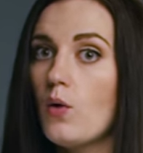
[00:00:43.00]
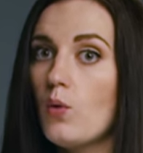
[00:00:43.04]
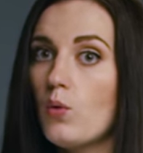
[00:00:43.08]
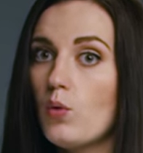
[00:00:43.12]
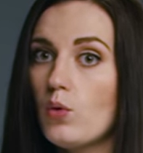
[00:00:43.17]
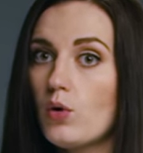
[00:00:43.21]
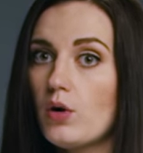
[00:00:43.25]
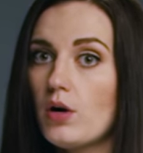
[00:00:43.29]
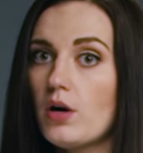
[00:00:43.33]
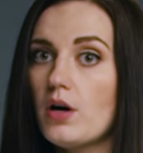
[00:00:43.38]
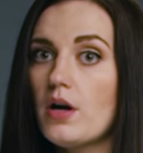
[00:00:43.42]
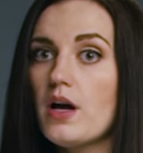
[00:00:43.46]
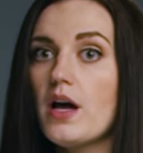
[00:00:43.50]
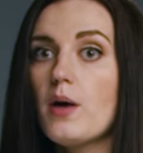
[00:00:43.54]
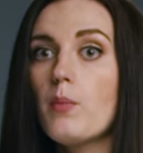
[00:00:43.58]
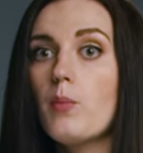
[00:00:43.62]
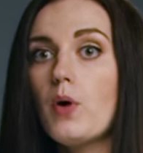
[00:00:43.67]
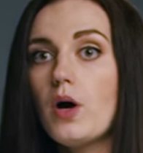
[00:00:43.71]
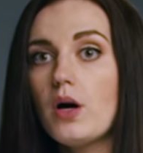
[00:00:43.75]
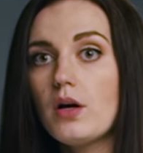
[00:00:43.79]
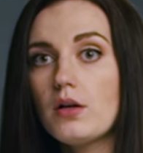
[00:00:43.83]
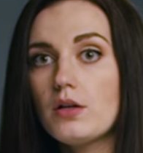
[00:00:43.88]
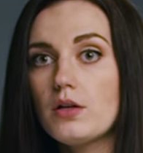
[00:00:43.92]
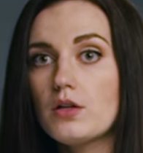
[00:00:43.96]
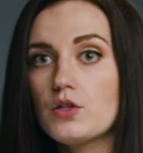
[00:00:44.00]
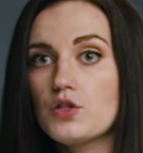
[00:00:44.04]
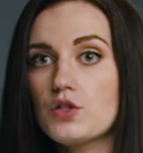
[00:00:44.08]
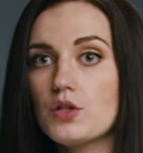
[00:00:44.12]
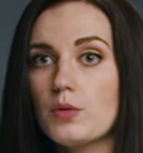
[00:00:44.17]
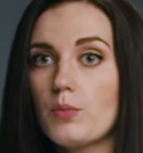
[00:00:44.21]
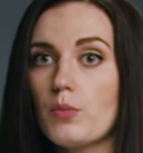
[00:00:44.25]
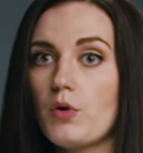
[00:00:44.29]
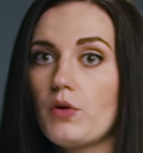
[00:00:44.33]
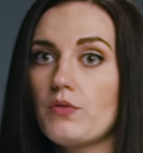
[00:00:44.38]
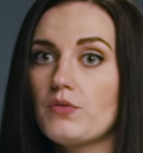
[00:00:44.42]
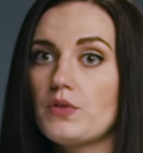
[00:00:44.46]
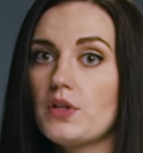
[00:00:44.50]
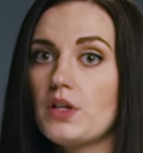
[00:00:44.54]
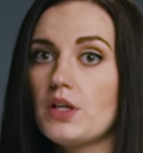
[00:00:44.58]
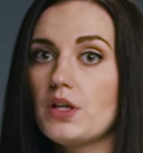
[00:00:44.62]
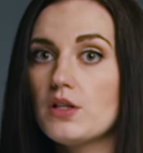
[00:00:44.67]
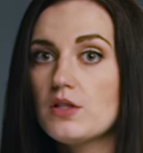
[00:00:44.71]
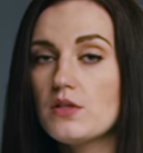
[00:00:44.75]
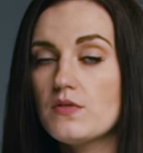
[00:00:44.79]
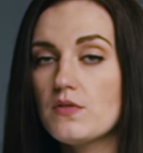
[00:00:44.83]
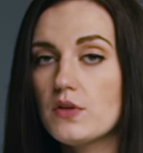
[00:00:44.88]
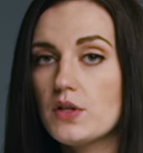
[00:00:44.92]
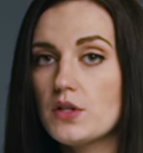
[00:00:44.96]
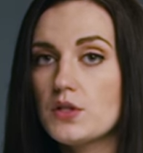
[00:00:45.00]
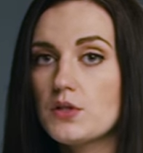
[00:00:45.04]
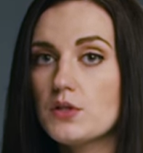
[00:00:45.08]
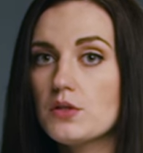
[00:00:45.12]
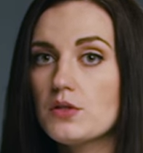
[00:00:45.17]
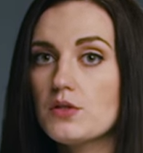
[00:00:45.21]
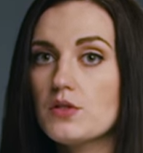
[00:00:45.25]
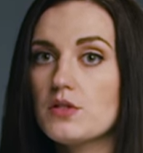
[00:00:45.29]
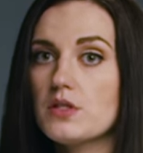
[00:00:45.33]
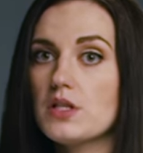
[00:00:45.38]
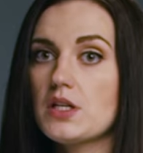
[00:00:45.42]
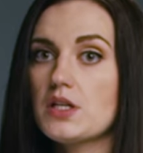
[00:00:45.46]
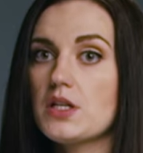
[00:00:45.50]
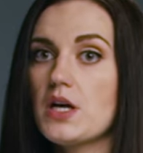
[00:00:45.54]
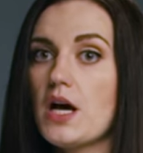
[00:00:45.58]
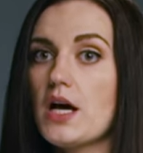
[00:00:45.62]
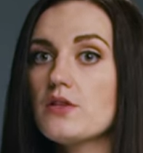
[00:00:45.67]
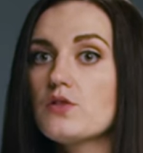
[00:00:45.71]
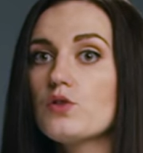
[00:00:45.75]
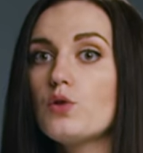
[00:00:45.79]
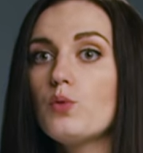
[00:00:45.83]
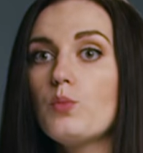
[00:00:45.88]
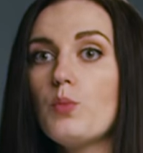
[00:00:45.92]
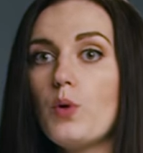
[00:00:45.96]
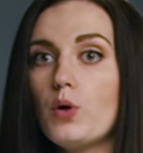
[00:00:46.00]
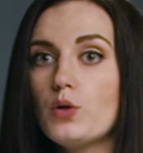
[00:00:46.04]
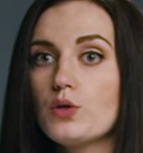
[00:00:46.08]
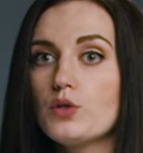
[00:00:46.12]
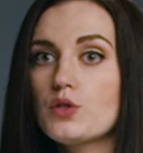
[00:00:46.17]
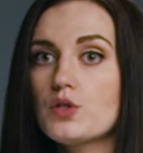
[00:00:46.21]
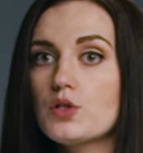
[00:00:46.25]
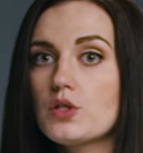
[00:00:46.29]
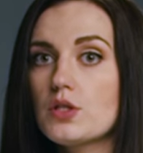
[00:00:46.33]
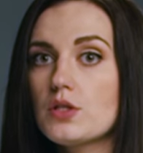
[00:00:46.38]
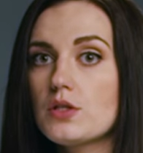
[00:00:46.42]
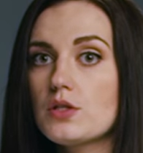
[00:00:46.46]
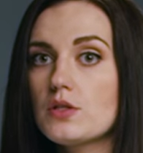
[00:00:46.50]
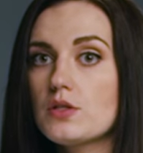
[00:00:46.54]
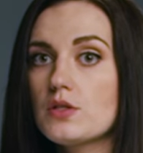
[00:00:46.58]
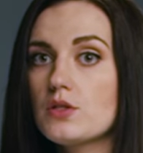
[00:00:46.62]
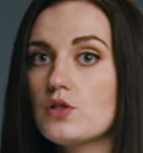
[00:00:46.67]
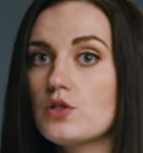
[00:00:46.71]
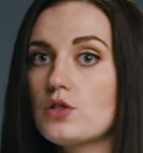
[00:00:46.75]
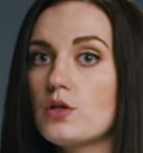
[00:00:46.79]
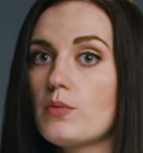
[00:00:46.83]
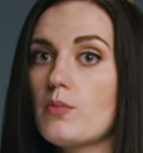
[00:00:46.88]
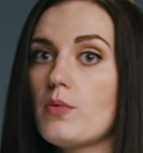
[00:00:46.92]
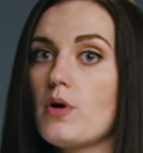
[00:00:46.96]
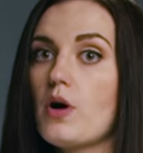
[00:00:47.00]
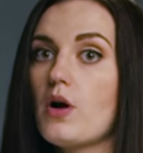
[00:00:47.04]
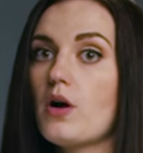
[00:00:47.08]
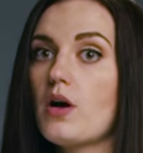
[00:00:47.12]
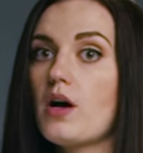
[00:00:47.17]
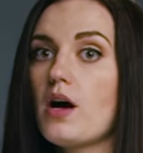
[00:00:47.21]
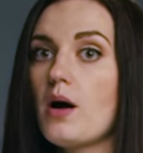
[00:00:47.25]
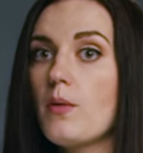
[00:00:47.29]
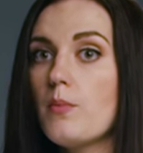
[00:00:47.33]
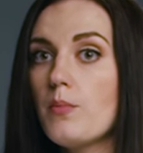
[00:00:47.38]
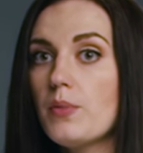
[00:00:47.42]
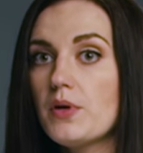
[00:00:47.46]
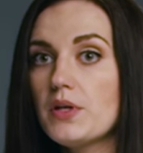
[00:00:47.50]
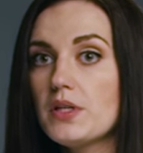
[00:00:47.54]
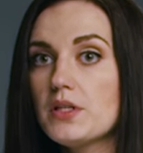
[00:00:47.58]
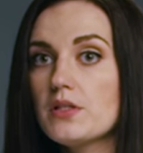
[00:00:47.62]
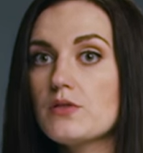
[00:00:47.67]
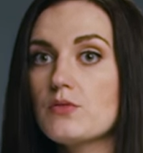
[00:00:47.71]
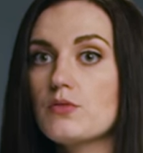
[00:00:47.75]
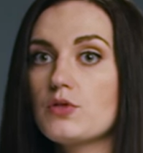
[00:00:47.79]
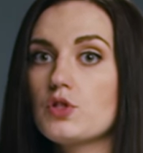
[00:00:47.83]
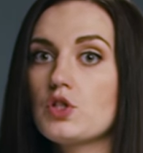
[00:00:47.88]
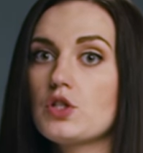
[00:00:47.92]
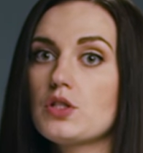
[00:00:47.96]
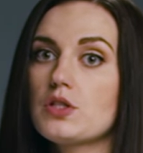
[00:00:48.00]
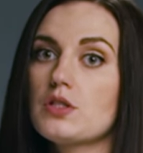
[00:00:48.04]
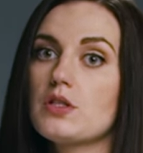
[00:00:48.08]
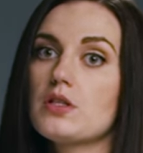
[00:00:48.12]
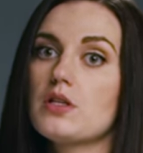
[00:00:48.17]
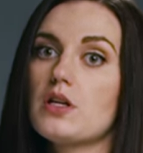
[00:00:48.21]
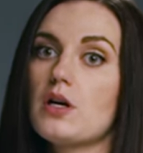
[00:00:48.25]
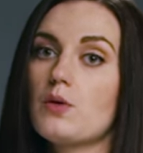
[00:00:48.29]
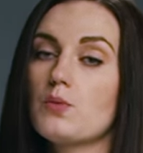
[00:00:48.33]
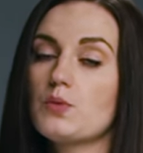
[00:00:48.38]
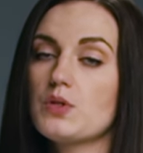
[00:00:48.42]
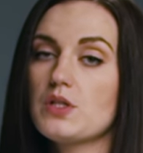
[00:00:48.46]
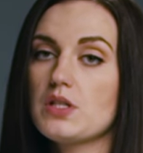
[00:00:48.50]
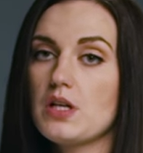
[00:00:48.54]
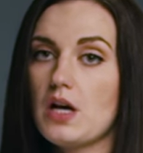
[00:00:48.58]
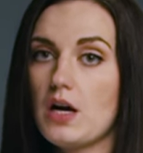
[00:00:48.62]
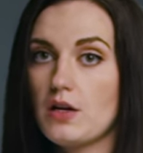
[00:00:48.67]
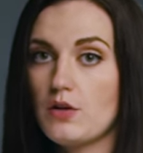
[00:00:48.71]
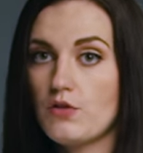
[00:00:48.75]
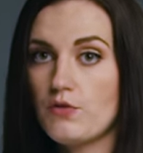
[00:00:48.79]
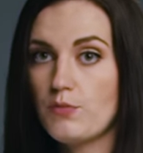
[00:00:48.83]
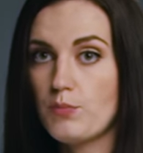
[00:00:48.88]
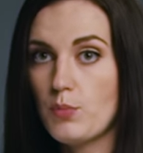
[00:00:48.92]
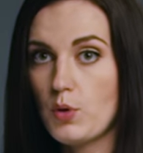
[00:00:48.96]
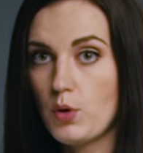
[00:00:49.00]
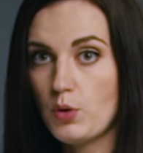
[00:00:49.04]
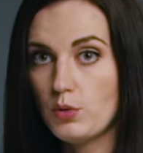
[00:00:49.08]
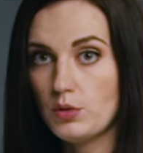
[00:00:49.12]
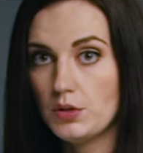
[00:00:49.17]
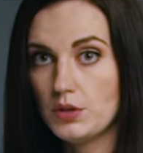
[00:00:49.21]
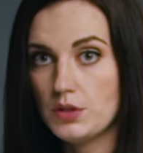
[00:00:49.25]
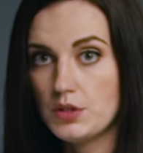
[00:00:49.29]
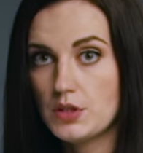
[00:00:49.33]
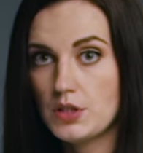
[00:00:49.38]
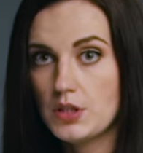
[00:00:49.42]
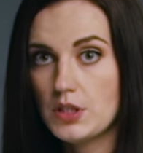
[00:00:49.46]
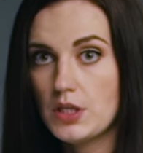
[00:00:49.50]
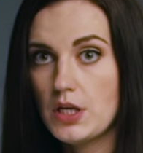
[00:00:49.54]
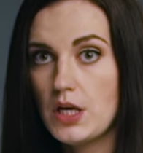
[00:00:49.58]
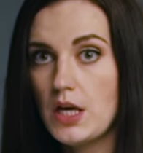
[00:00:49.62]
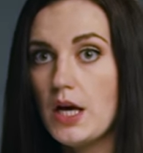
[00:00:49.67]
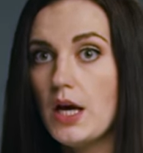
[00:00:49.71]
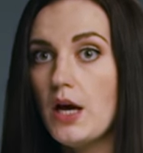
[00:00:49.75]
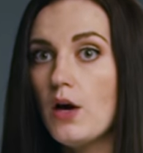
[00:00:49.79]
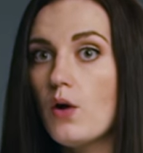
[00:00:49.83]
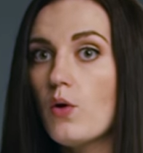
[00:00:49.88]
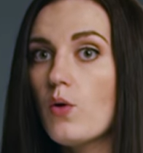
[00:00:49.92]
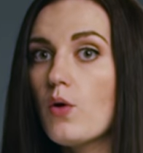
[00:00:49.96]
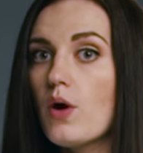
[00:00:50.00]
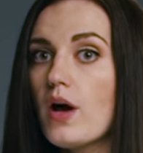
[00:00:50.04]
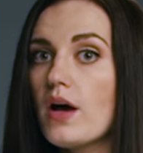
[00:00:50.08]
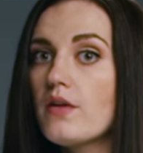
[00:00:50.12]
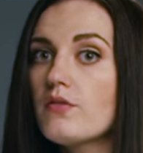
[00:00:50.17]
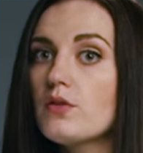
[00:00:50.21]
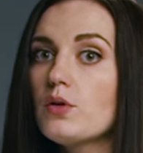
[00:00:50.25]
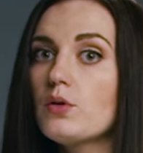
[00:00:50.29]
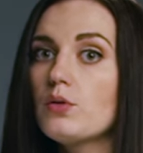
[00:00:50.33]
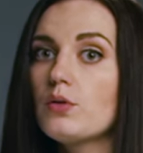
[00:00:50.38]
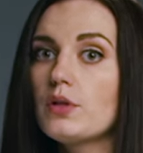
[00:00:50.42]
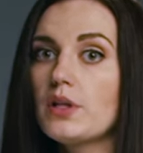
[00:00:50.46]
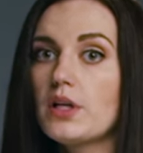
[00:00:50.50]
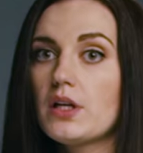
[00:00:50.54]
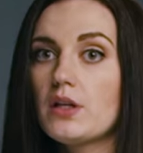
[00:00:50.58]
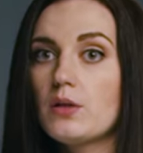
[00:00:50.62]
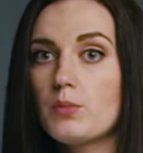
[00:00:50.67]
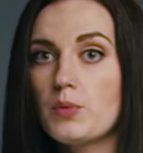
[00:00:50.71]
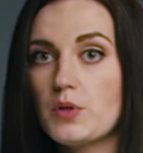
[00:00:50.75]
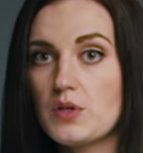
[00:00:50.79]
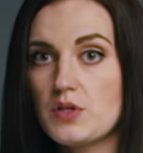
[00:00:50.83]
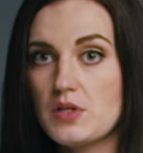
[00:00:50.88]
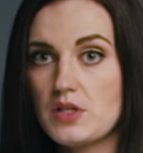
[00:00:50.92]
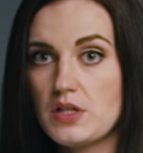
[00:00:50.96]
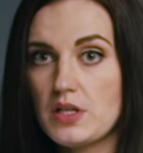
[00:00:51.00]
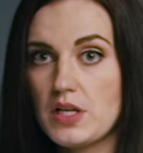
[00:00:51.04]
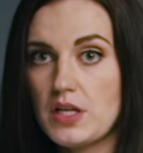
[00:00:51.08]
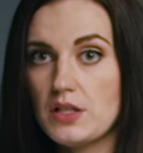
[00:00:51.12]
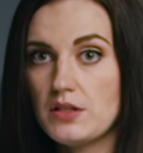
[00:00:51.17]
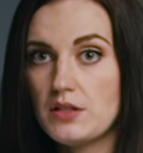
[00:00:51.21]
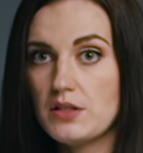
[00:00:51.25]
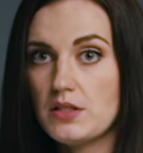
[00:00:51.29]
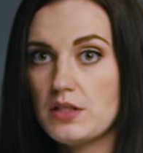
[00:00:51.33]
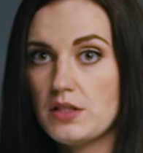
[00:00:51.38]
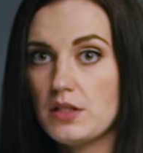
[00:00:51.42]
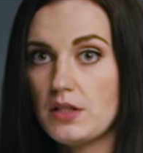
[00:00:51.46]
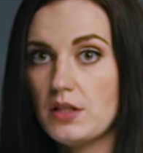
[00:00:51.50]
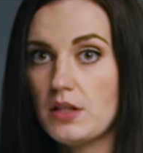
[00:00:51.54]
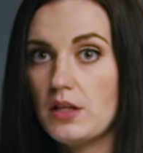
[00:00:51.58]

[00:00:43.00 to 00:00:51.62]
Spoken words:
or a partnership of the individuals that has no Polish citizenship or companies registered outside of Poland, who have no legal personality